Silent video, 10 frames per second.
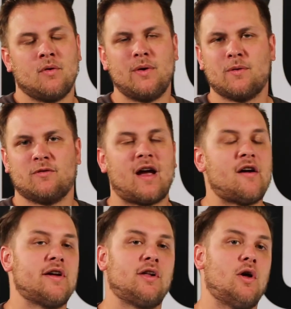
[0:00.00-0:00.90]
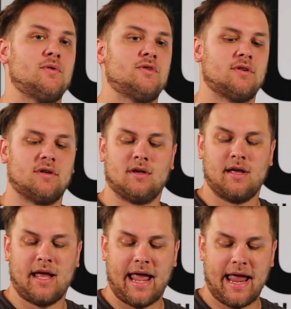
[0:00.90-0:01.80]
we were very close,
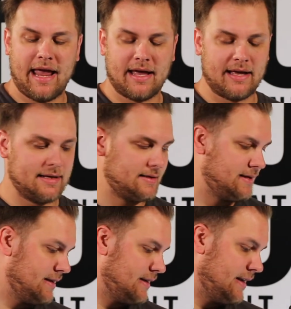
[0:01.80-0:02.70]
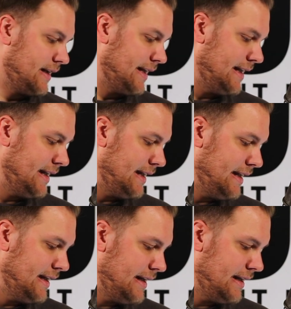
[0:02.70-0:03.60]
and
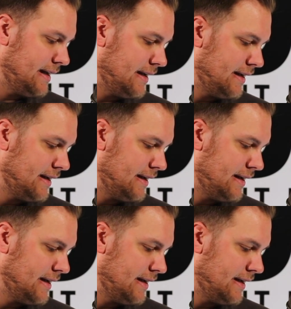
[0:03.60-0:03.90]
he